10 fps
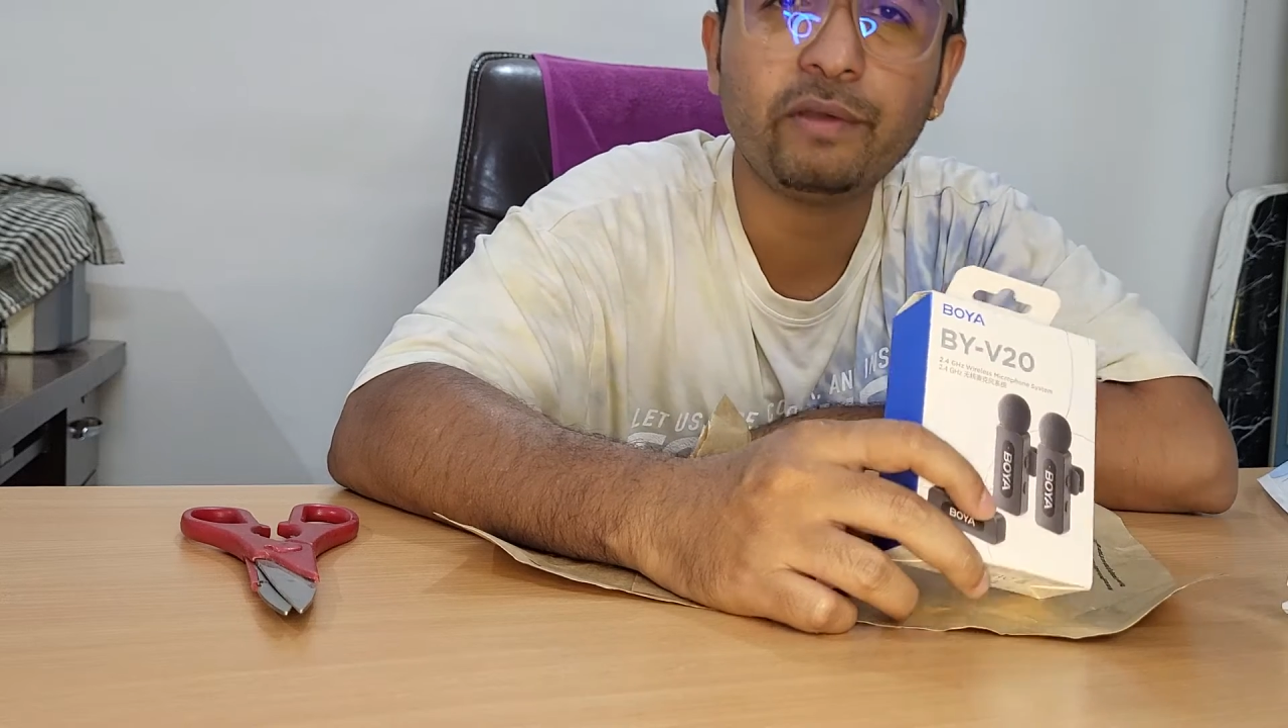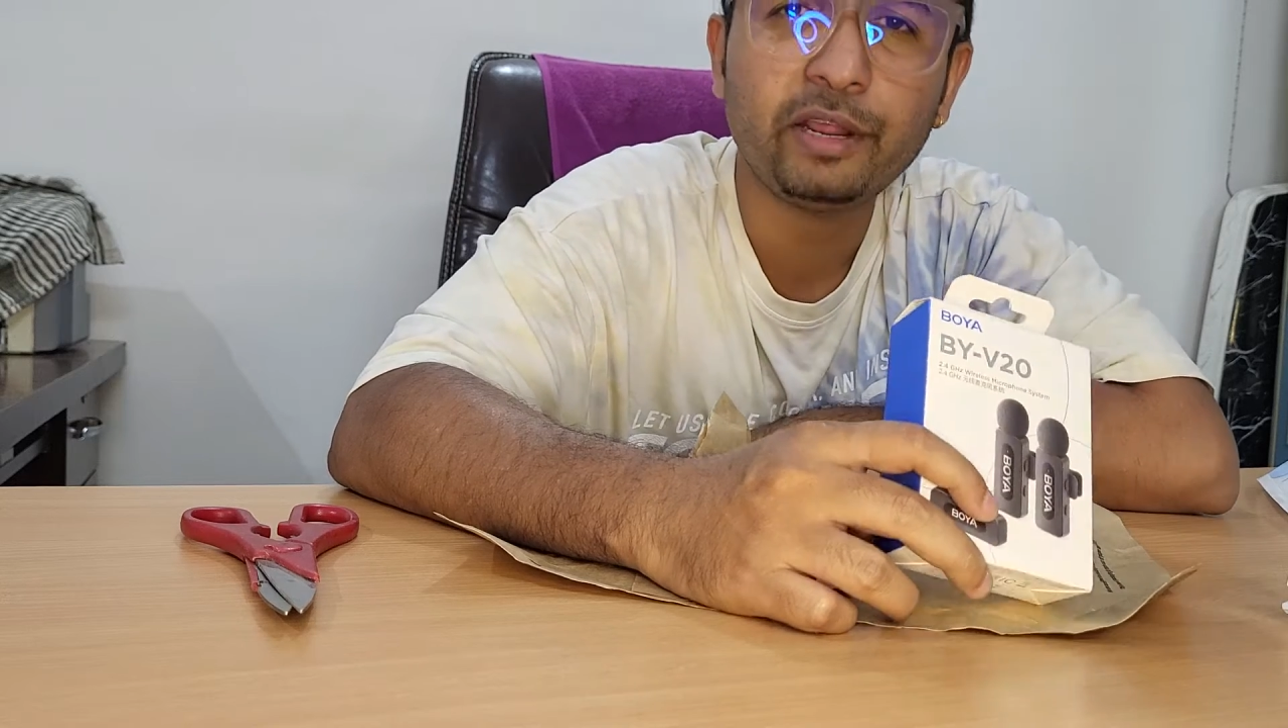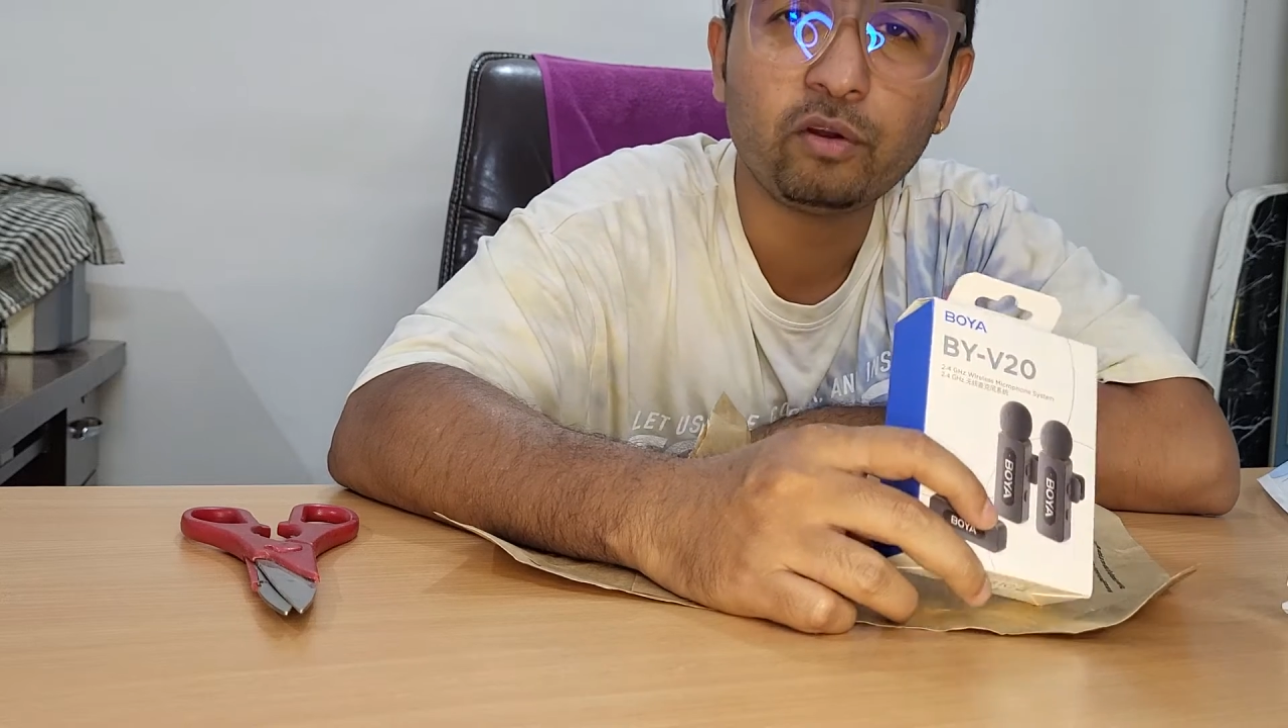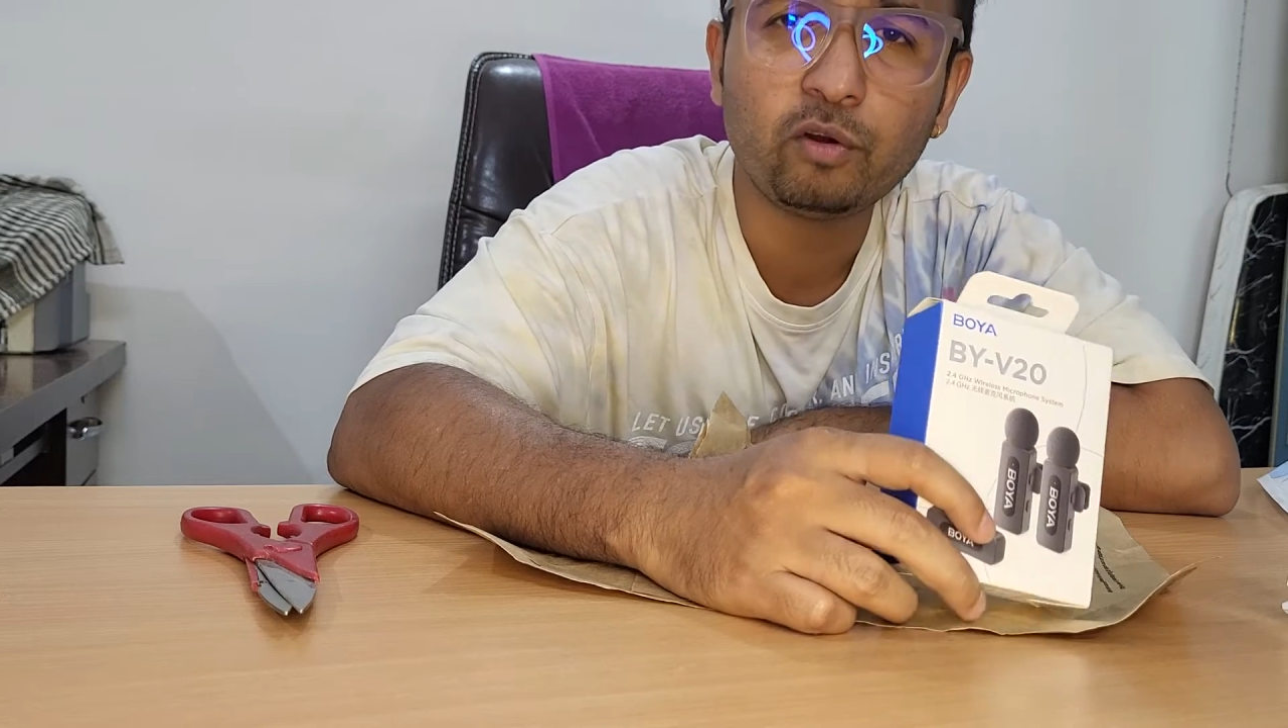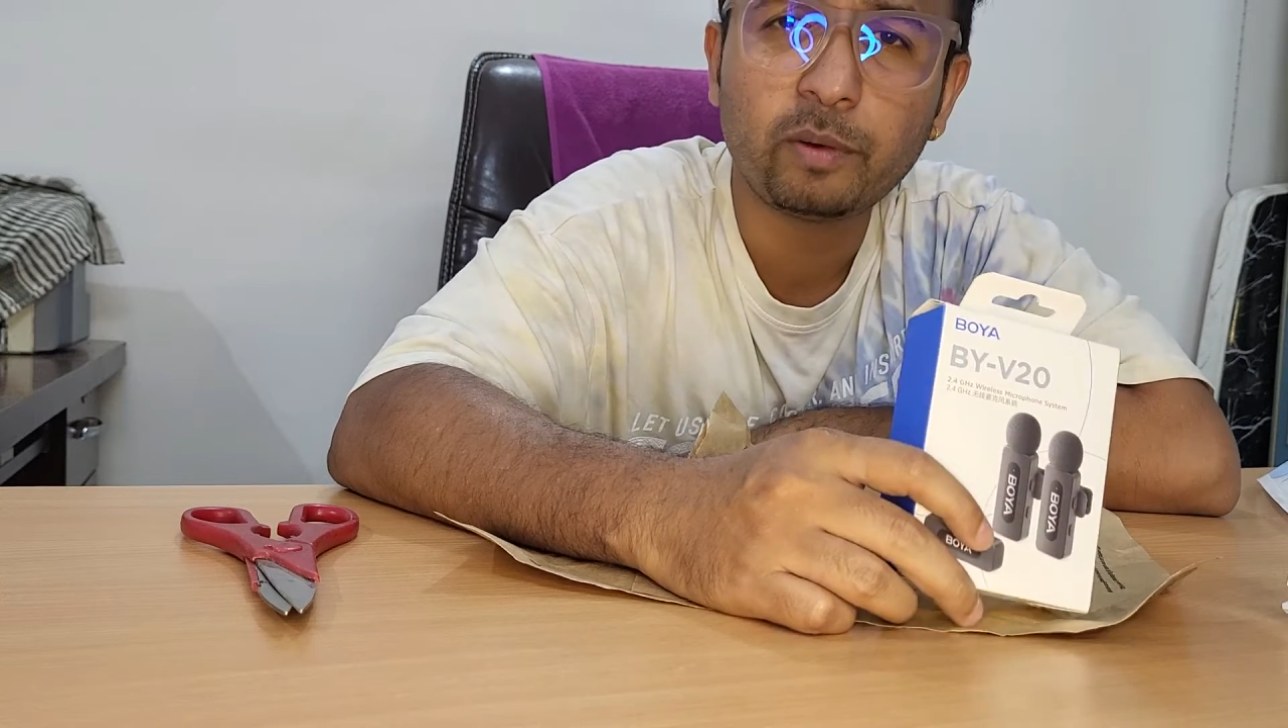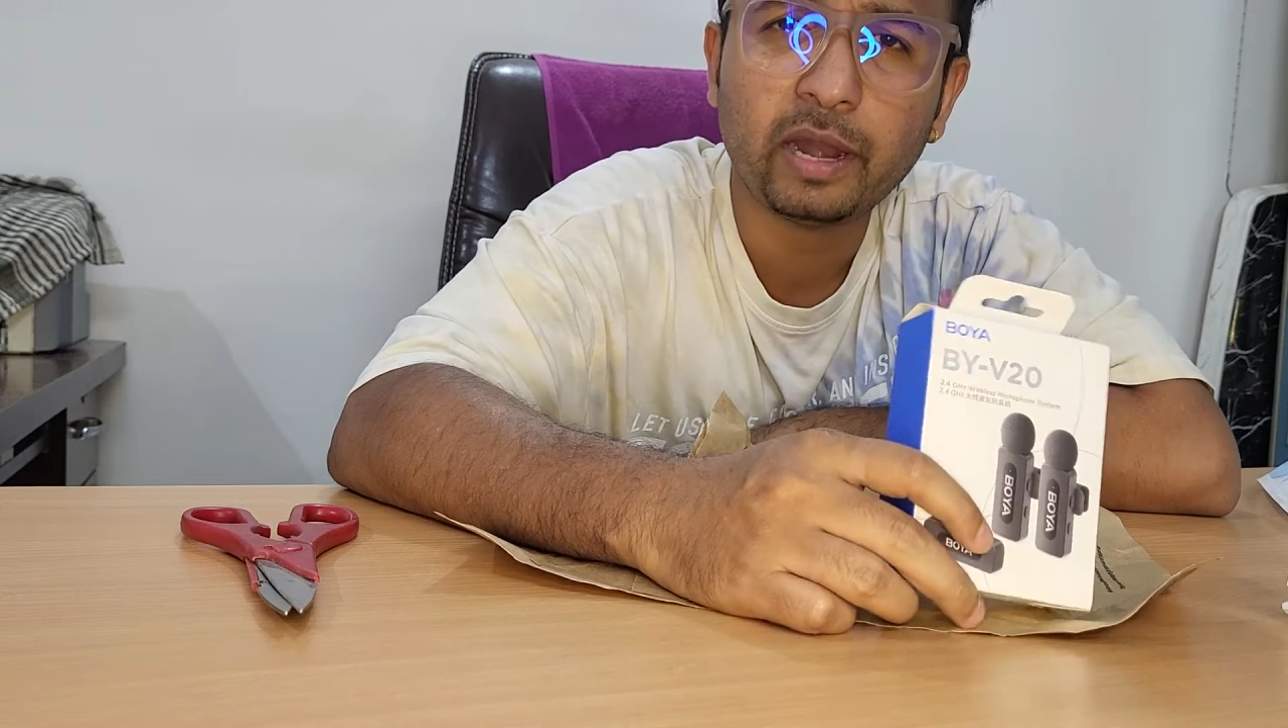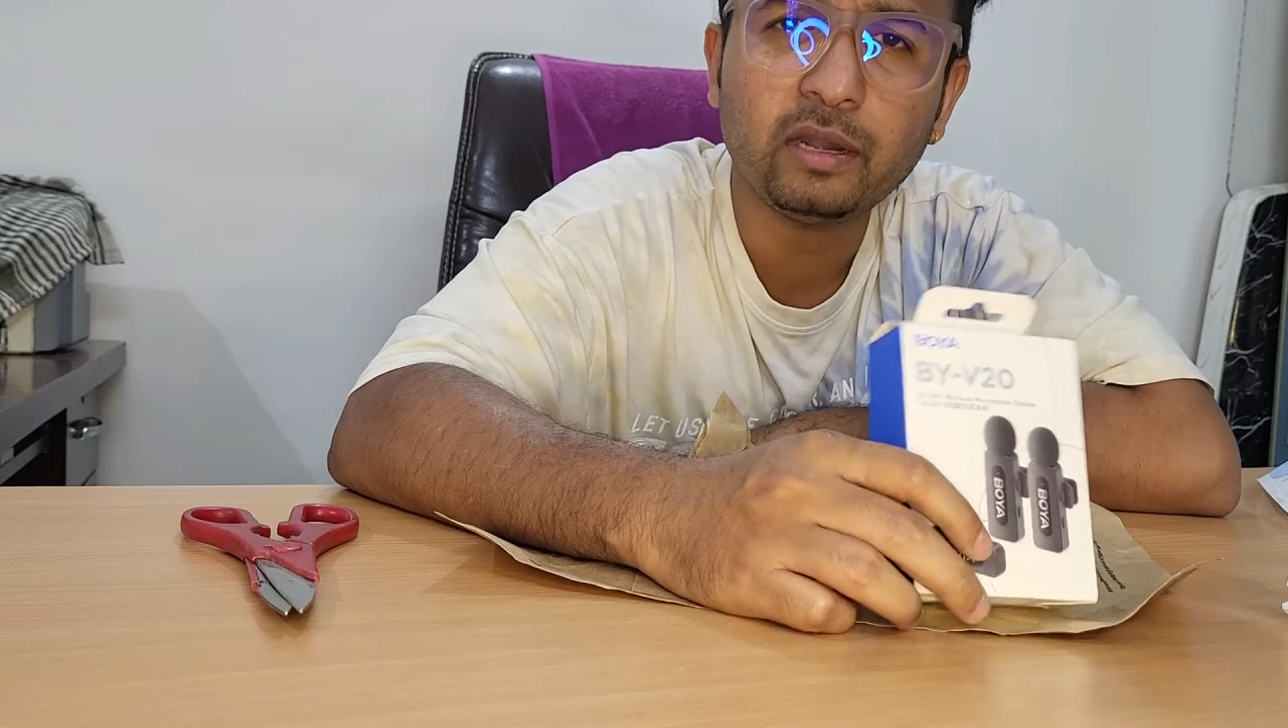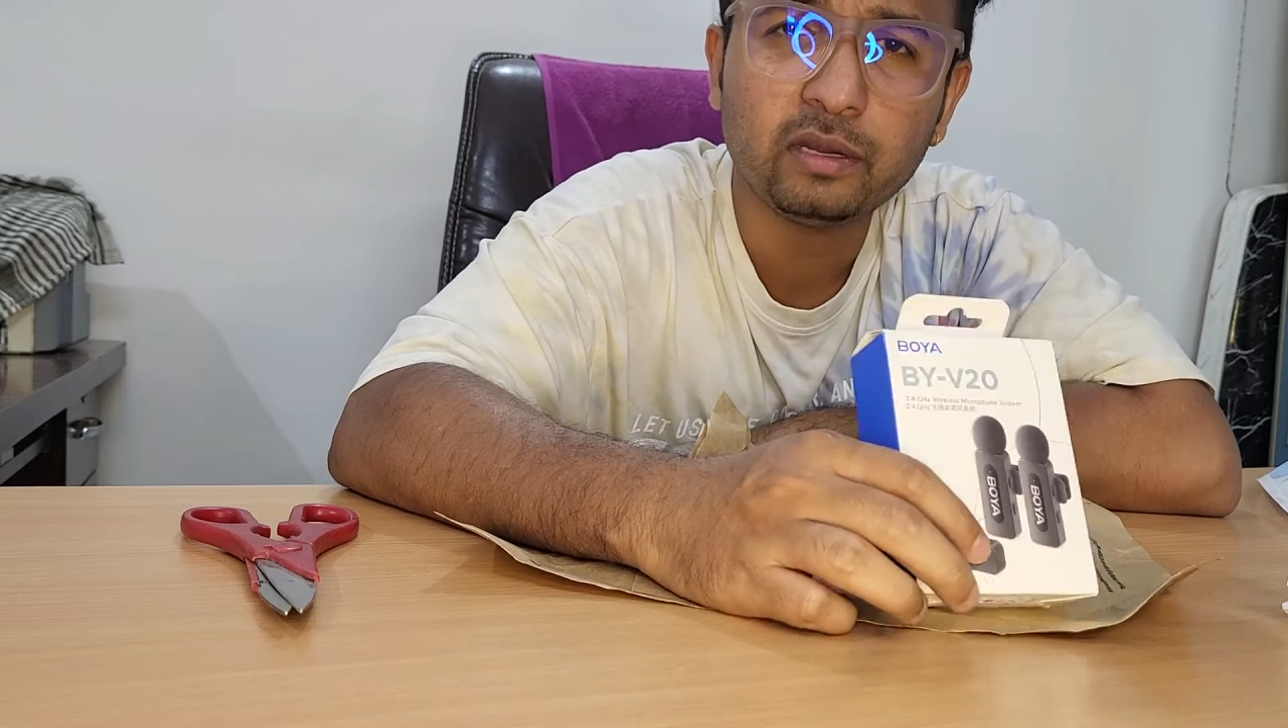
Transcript: very good brand.